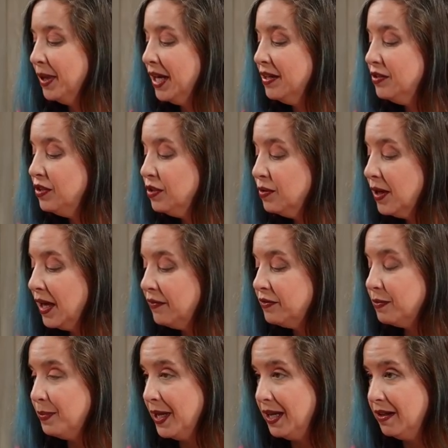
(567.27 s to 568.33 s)
But I do have
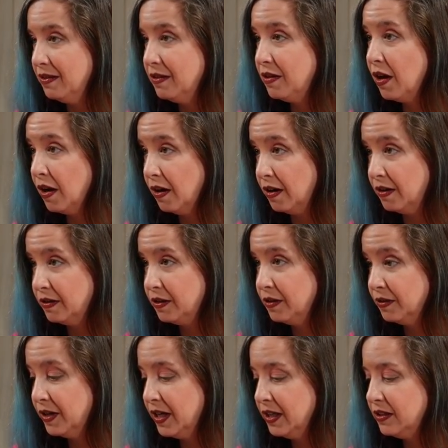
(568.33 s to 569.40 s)
to pay the cost. exactly
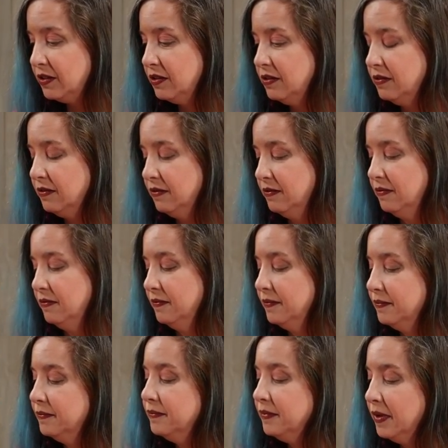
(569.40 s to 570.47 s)
correct? the vehicle cost to get
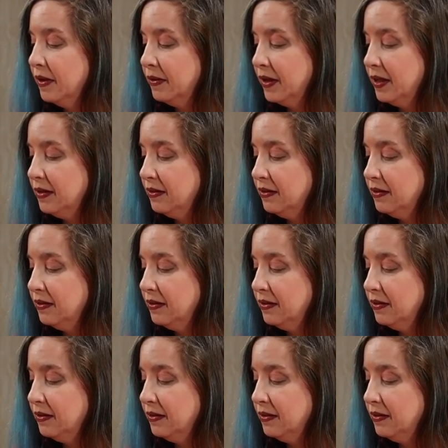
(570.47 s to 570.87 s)
there. All right.